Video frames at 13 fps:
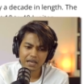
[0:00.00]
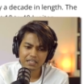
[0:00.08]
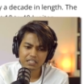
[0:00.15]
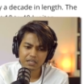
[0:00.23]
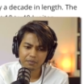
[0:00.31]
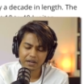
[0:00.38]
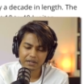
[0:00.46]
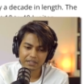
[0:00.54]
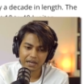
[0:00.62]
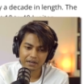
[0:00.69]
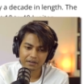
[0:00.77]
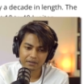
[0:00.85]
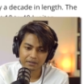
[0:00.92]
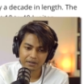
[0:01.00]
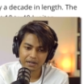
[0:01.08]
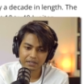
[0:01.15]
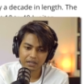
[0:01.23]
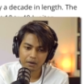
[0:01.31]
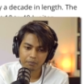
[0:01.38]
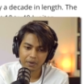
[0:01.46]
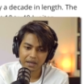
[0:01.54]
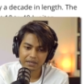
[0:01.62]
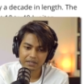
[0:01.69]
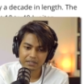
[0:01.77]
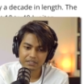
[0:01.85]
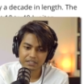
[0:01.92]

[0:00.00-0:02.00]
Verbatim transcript: estimate that ringed companion